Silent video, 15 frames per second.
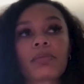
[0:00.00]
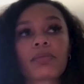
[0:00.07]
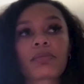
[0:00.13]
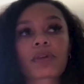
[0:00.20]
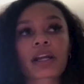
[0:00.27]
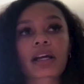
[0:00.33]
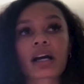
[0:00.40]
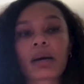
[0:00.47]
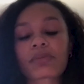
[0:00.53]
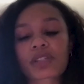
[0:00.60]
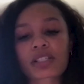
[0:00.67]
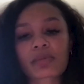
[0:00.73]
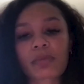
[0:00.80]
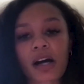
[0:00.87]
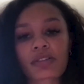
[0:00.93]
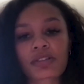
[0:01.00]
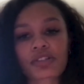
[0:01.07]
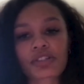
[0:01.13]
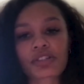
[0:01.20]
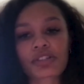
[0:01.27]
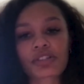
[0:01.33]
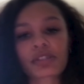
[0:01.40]
when it comes to
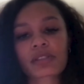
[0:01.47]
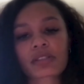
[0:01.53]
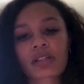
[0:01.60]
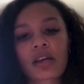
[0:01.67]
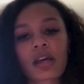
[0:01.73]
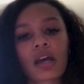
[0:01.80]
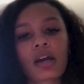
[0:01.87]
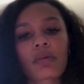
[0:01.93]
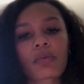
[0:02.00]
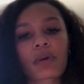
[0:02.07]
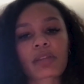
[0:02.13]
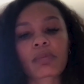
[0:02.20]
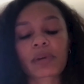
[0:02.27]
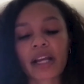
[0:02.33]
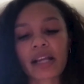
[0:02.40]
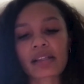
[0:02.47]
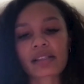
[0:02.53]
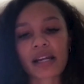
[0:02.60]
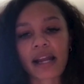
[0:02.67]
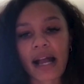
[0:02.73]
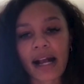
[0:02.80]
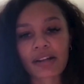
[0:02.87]
sponsorships with brands that
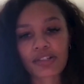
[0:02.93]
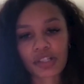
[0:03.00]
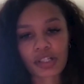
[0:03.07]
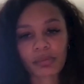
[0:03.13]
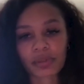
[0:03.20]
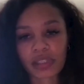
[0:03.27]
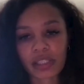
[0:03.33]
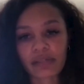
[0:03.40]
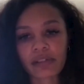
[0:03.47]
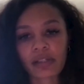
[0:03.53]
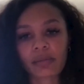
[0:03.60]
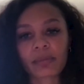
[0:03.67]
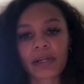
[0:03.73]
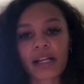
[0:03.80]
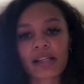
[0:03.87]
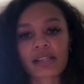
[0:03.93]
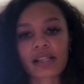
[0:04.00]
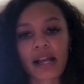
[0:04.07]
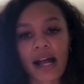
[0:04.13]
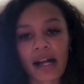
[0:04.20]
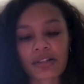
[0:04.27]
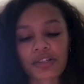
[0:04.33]
I actually believe in and brands that I
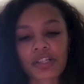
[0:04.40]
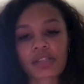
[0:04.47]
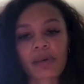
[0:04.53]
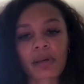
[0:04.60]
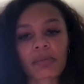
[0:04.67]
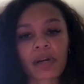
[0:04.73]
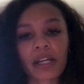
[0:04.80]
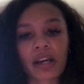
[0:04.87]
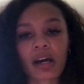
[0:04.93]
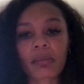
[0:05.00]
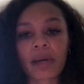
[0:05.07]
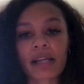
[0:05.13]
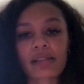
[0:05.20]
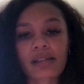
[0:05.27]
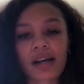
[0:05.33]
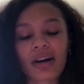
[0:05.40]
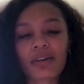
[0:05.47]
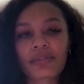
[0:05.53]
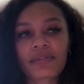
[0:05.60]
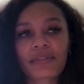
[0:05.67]
actually spend money on myself.